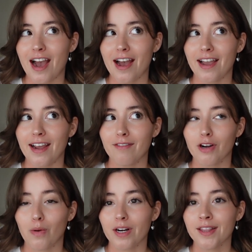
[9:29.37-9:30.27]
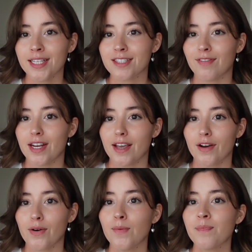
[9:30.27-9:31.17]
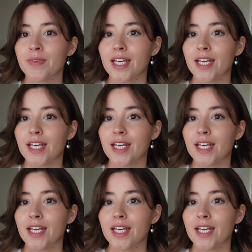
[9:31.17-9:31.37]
I recorded this video